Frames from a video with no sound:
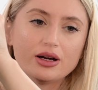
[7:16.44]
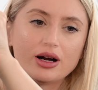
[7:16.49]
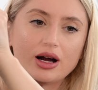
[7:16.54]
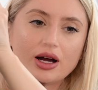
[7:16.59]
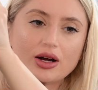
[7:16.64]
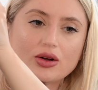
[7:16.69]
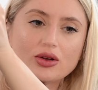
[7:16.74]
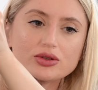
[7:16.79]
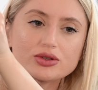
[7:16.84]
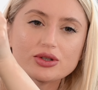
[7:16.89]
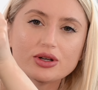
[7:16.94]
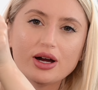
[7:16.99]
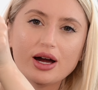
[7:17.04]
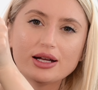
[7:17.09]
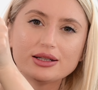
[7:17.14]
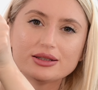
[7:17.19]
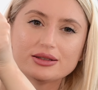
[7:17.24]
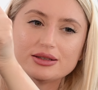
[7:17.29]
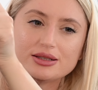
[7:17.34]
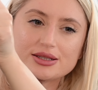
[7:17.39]
I also
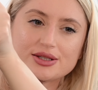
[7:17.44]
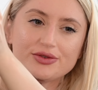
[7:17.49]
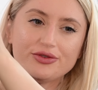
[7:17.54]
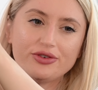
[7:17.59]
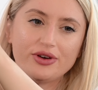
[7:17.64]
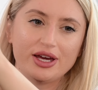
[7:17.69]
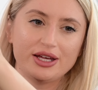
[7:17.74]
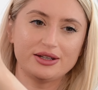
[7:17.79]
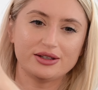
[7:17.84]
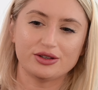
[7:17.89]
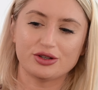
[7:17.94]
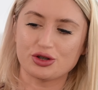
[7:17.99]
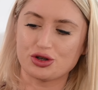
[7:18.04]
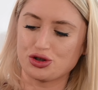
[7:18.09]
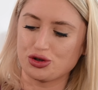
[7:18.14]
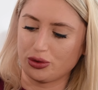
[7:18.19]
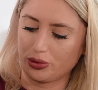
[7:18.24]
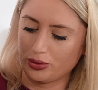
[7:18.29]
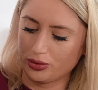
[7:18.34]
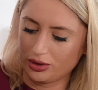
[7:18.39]
got these faded
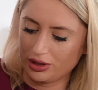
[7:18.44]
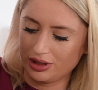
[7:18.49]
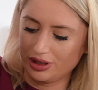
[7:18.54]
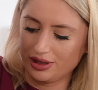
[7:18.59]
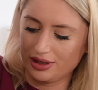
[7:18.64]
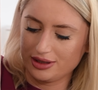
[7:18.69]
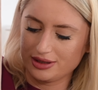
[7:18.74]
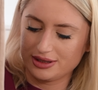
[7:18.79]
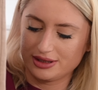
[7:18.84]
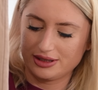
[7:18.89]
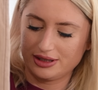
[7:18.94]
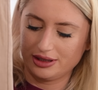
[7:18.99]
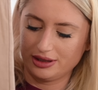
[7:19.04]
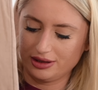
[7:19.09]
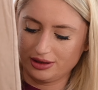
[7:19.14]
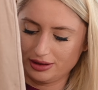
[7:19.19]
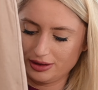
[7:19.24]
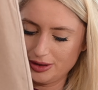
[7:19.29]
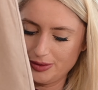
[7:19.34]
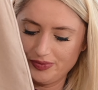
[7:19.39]
joggers.
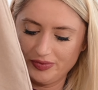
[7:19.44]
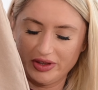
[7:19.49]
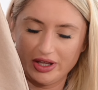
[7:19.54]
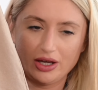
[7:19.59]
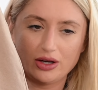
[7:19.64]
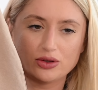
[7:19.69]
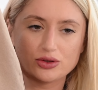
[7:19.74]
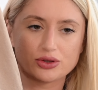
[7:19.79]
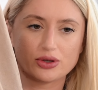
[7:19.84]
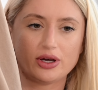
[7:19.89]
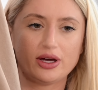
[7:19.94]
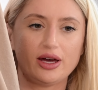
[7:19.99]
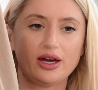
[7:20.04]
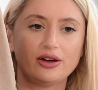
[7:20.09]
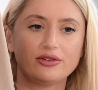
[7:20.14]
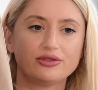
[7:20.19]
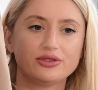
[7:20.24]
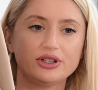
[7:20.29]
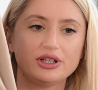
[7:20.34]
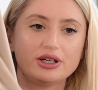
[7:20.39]
They also
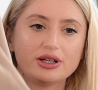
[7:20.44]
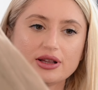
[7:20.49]
have the